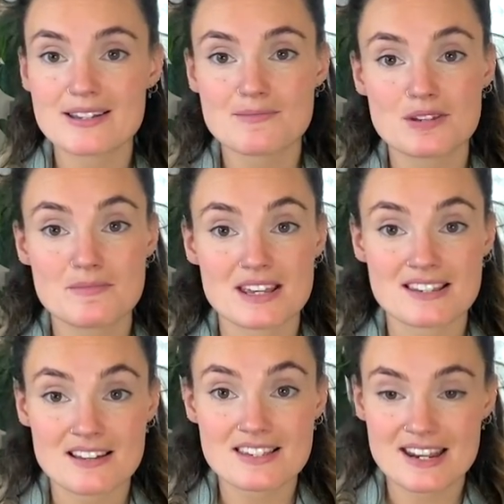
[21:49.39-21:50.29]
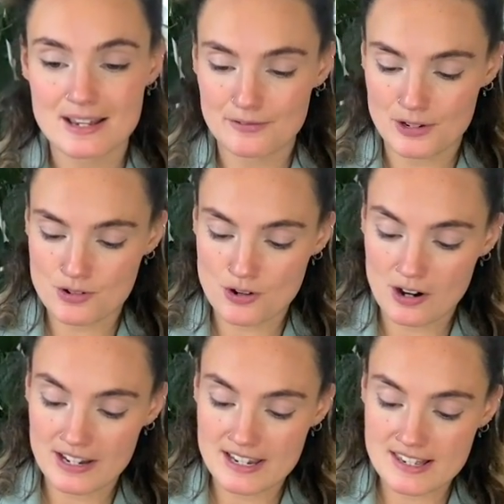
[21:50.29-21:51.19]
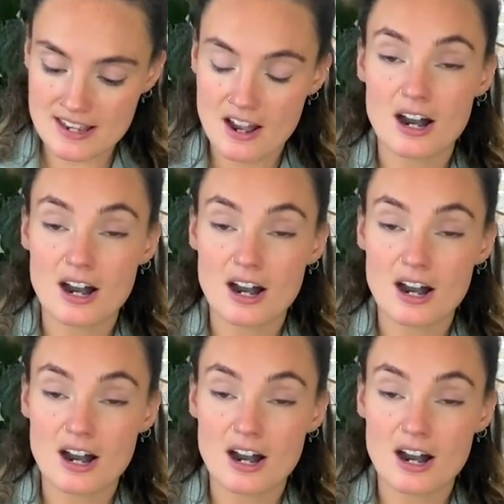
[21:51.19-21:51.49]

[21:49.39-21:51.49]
Sometimes it does take a few tries.